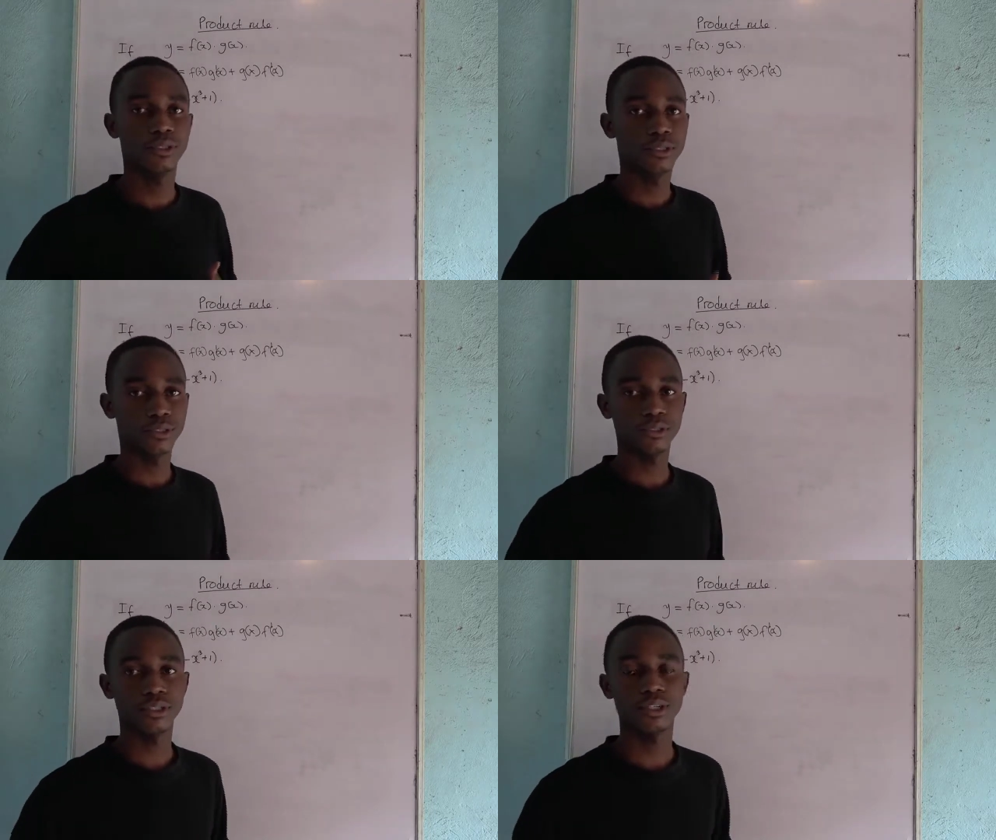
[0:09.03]

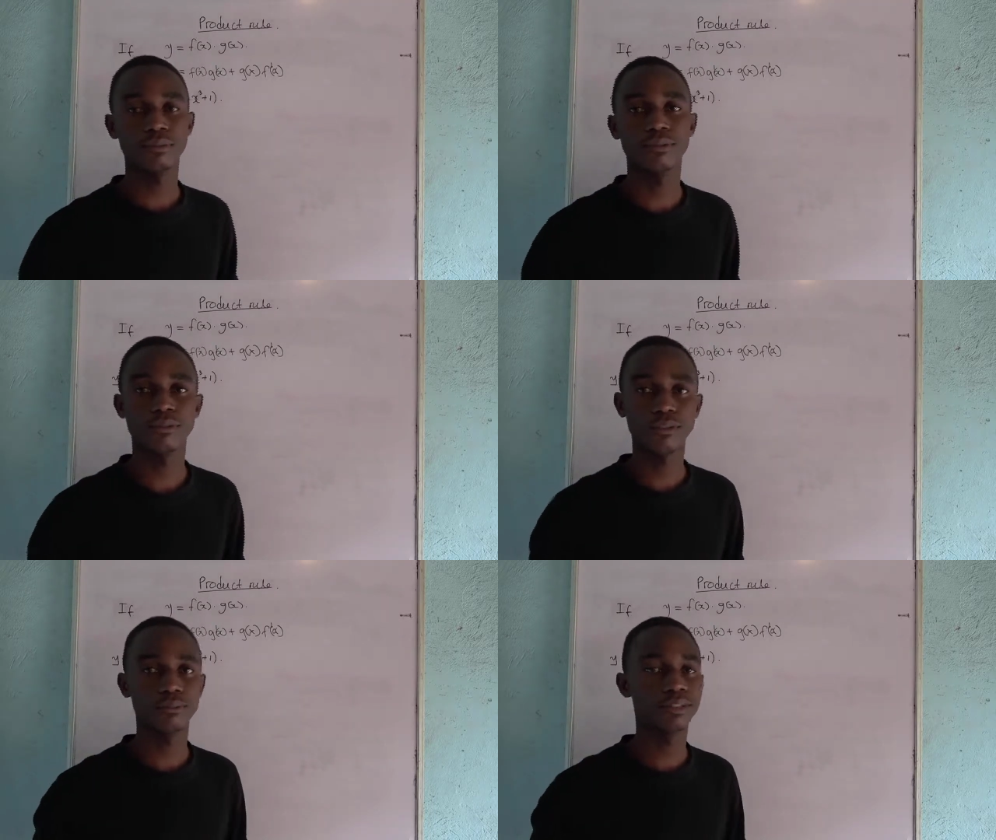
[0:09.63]
So now before
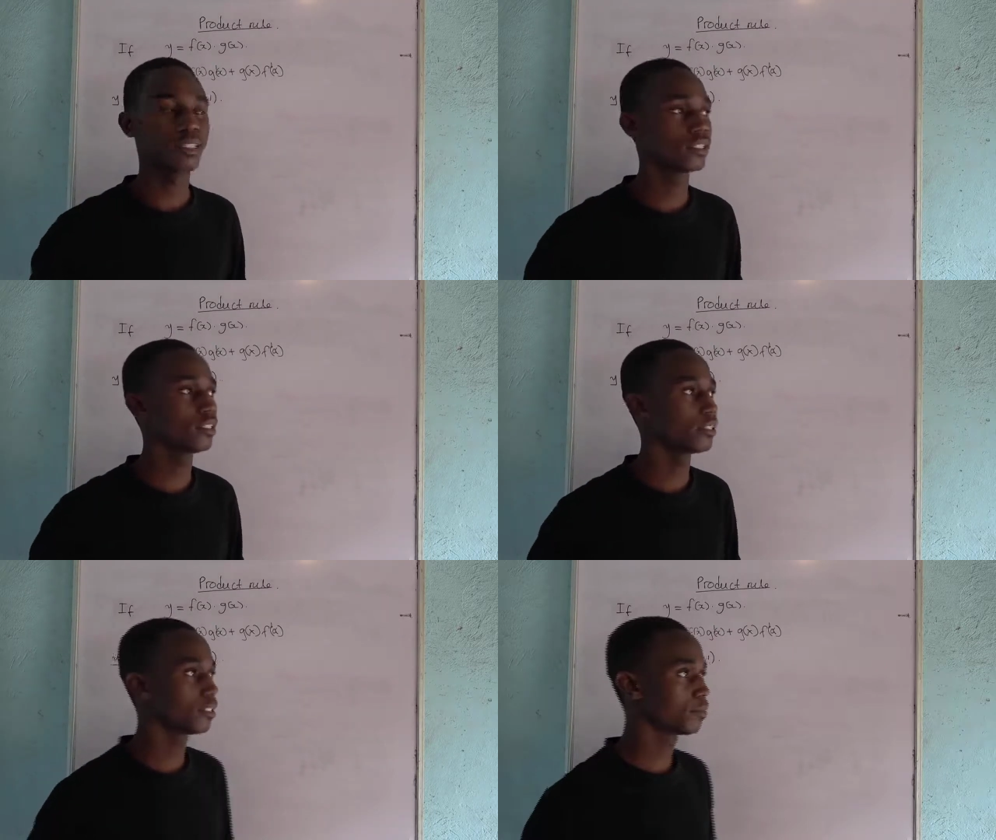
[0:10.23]
we begin
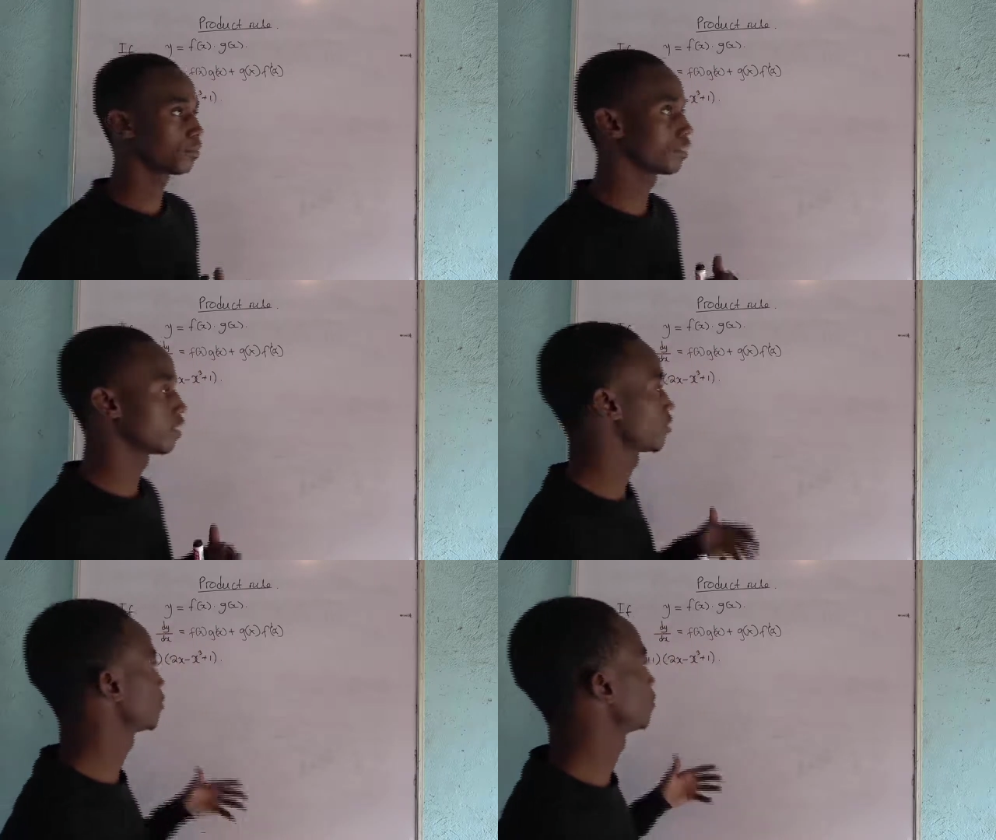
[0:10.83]
the
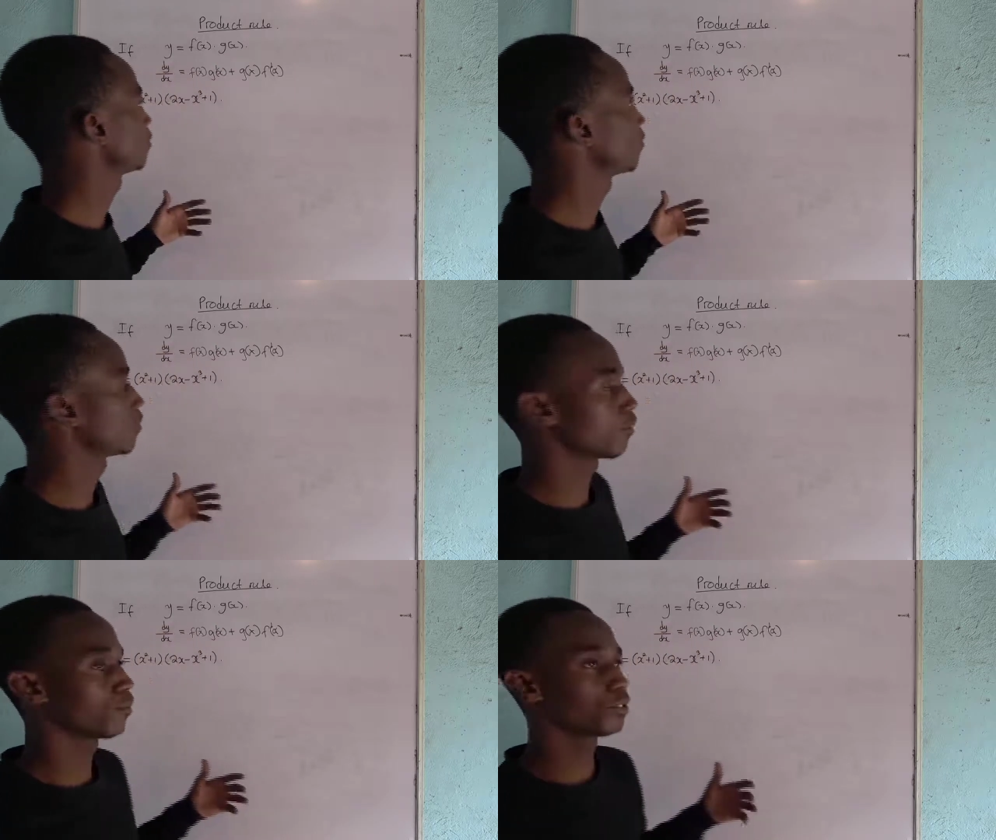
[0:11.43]
product rule, we
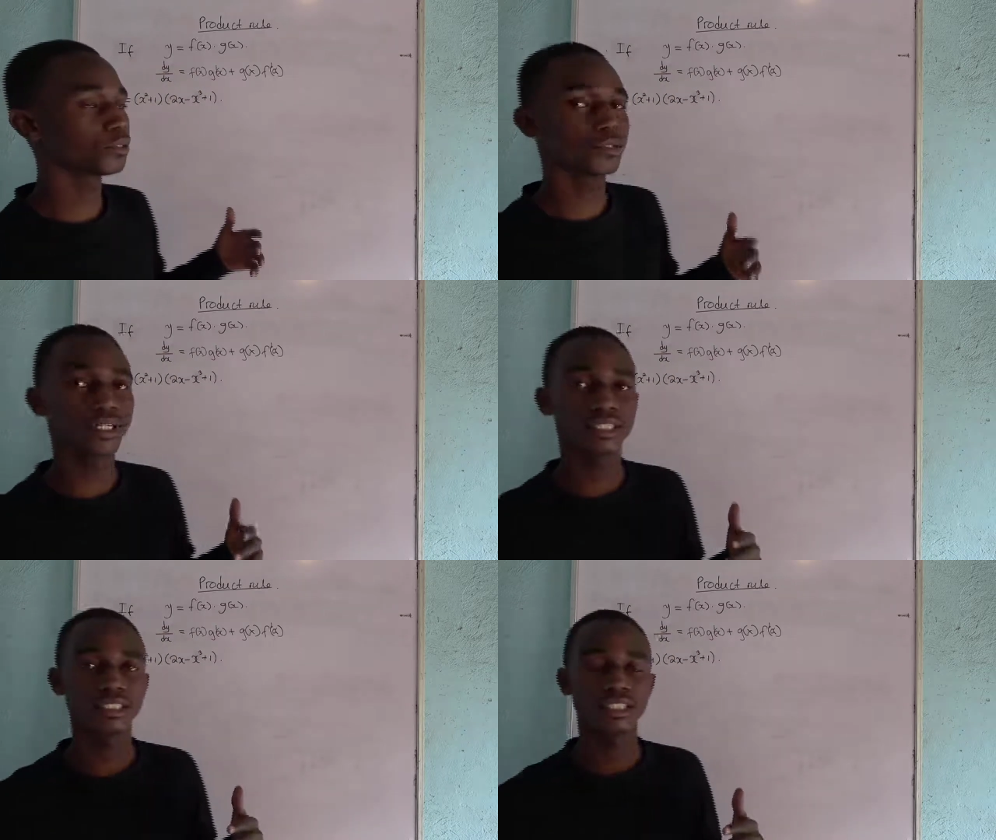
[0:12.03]
are going to look
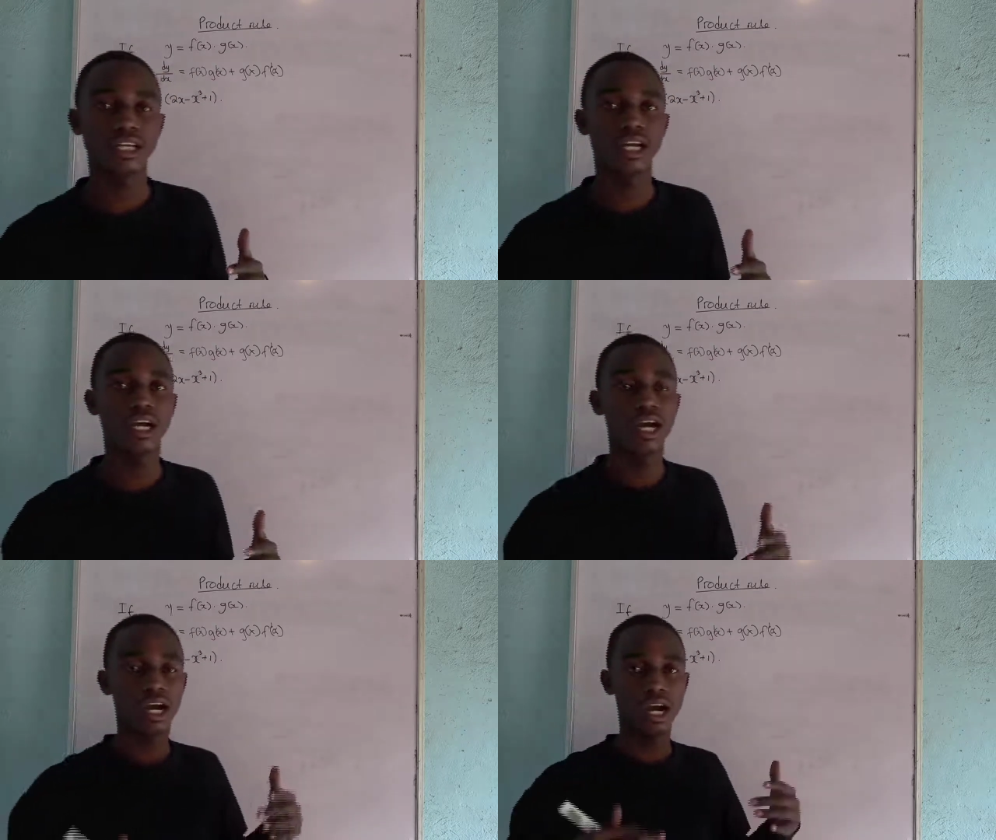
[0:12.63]
at
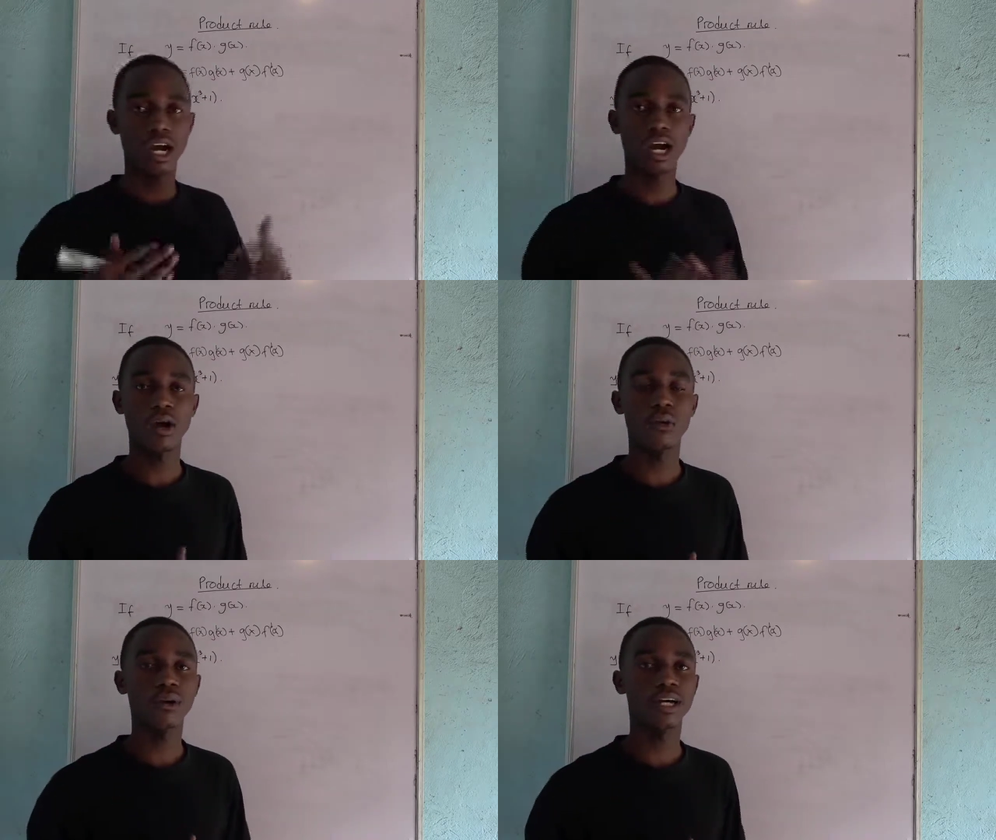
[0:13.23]

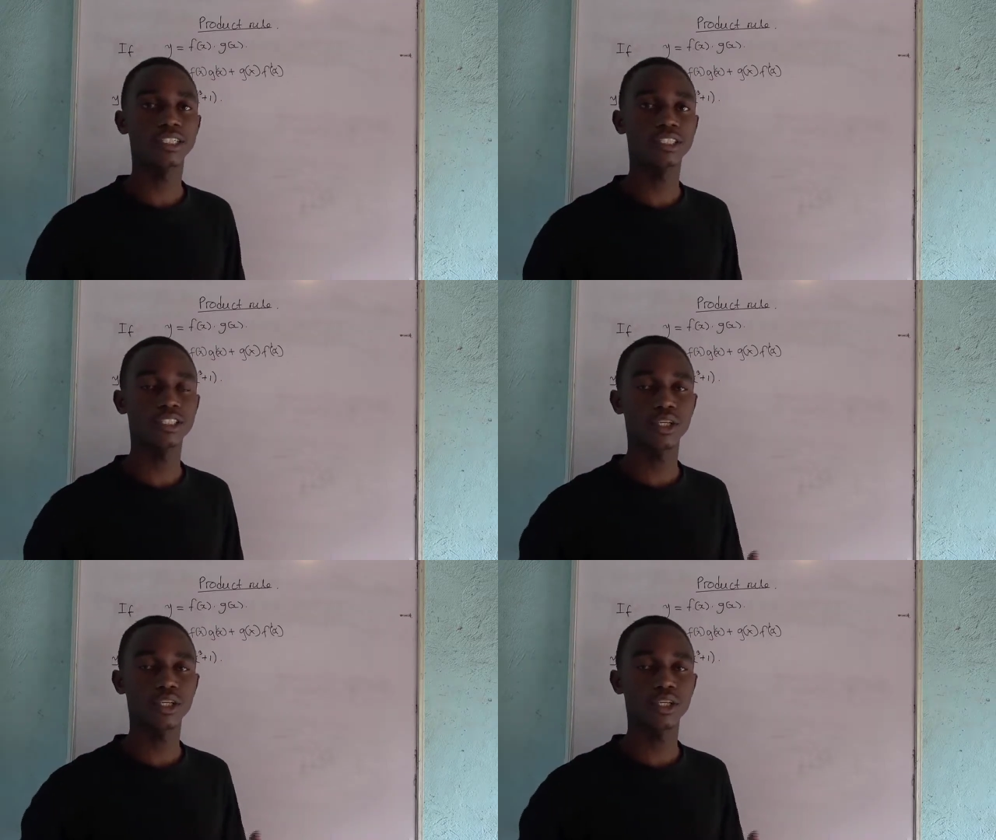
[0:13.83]
how and